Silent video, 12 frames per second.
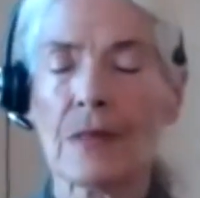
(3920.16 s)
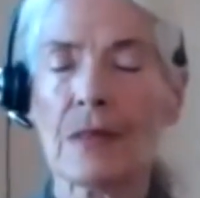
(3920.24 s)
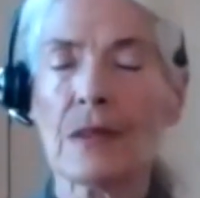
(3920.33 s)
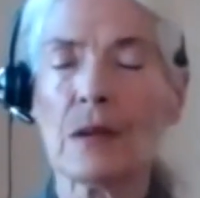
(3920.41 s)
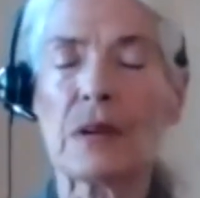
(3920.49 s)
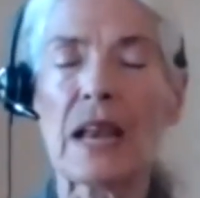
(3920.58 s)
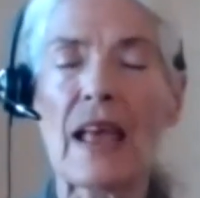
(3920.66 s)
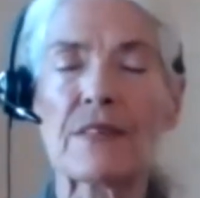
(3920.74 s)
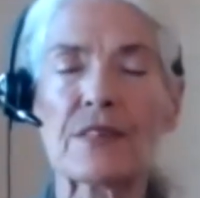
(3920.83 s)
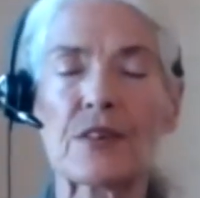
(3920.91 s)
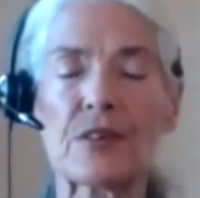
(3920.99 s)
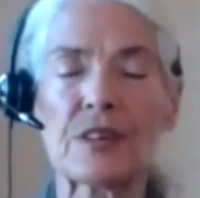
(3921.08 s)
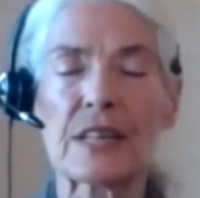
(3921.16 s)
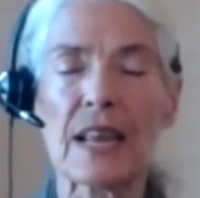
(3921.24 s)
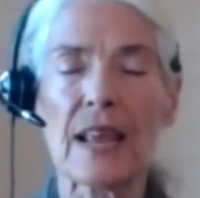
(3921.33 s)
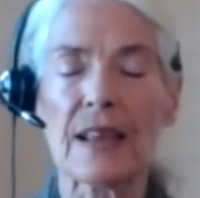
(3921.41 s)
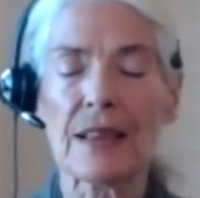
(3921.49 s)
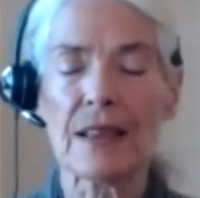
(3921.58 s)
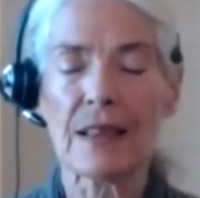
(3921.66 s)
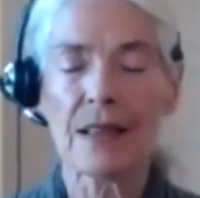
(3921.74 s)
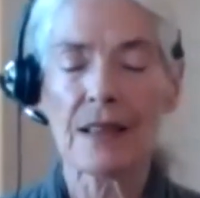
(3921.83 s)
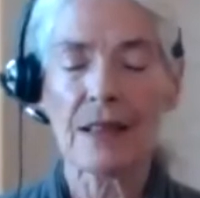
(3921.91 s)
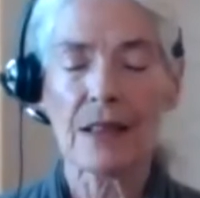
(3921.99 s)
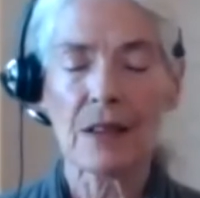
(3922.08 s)
I'm going to ask you to take
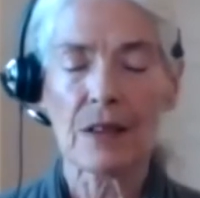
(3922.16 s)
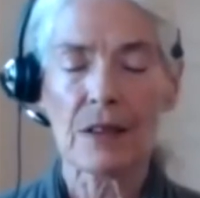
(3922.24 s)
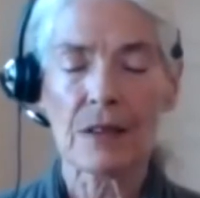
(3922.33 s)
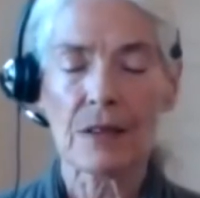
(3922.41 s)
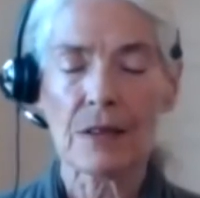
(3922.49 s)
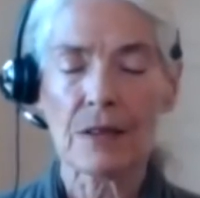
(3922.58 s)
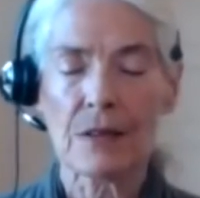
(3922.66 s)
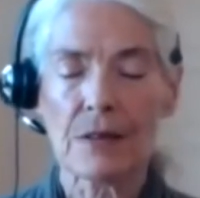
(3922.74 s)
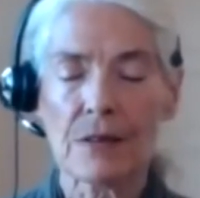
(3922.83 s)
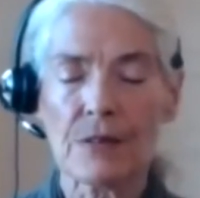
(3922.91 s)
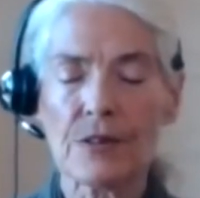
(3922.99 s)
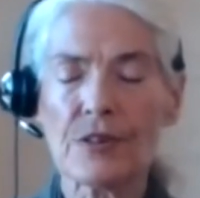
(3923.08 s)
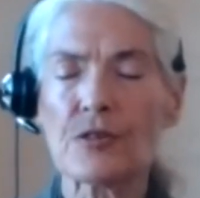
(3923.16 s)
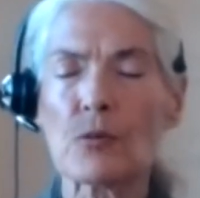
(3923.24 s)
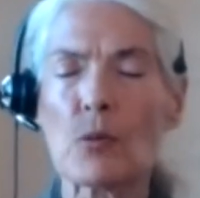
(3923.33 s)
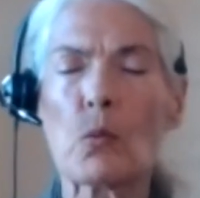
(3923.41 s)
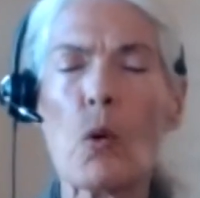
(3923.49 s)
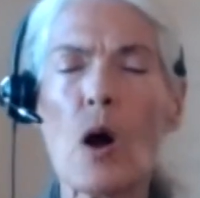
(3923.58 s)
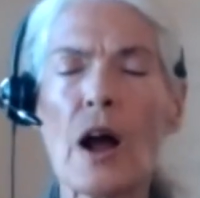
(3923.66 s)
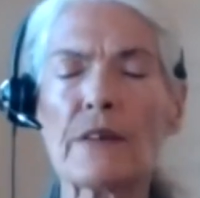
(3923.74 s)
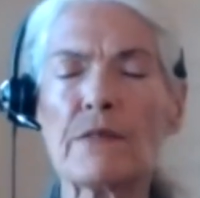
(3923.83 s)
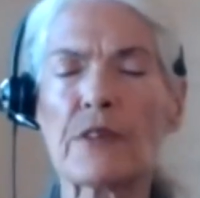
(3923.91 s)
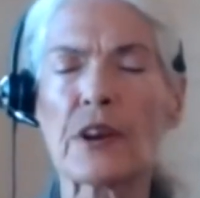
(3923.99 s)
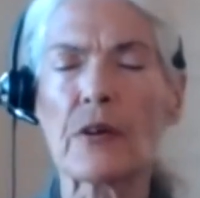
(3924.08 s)
just one
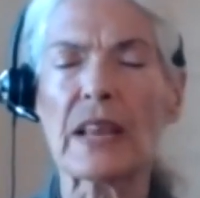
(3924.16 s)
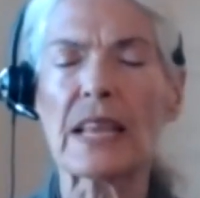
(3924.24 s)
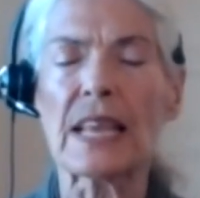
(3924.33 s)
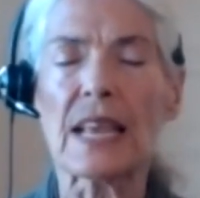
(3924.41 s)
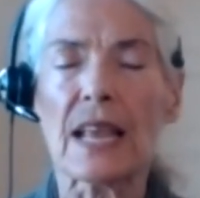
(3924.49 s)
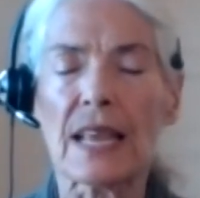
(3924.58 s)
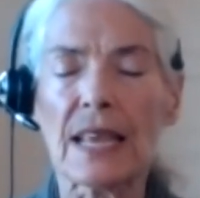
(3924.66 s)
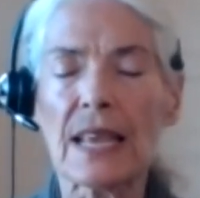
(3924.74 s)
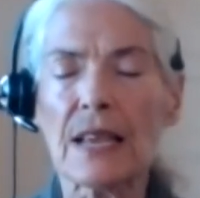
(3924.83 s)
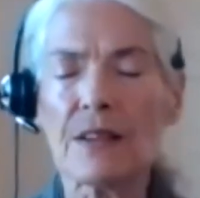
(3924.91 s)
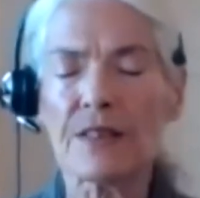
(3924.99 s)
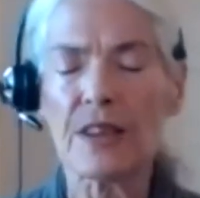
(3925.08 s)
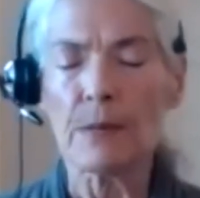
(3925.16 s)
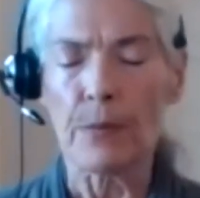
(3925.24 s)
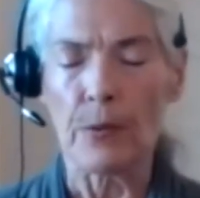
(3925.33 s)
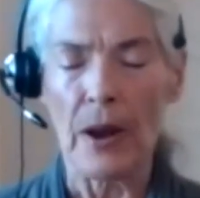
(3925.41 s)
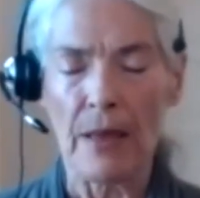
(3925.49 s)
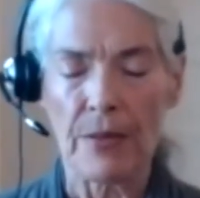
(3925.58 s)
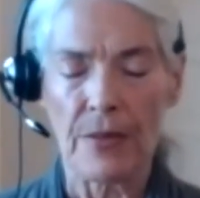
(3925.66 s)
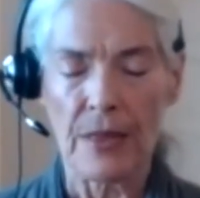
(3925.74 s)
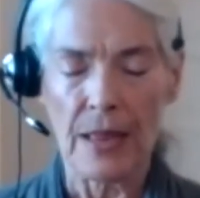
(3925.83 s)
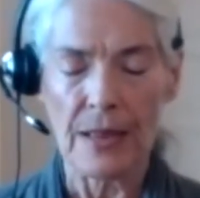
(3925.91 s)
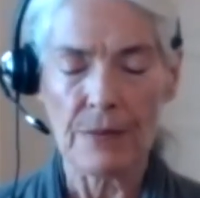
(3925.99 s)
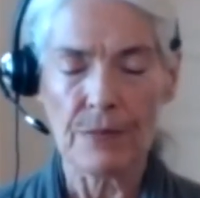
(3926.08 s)
very easy breath.
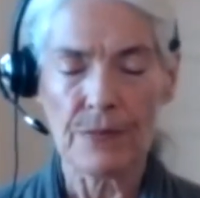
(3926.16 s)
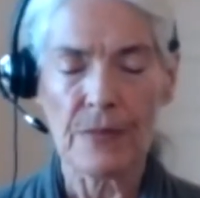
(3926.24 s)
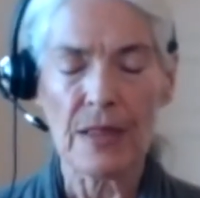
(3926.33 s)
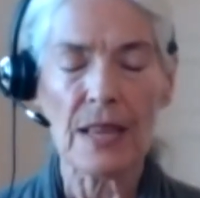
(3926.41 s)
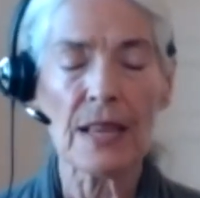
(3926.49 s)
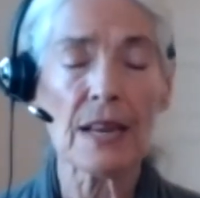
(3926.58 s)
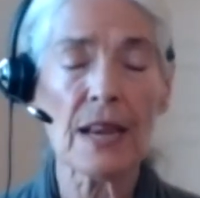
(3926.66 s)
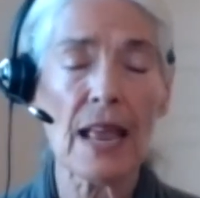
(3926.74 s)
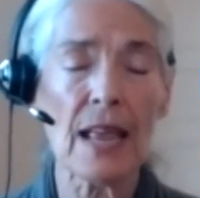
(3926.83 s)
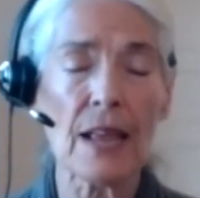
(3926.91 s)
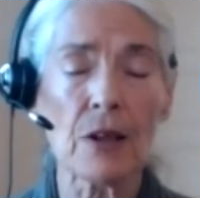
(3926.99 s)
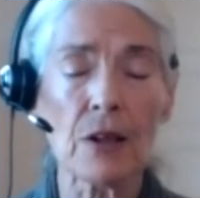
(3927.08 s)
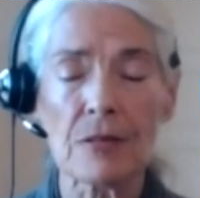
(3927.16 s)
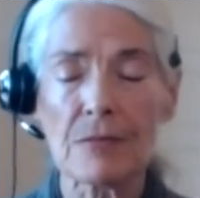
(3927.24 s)
Inhale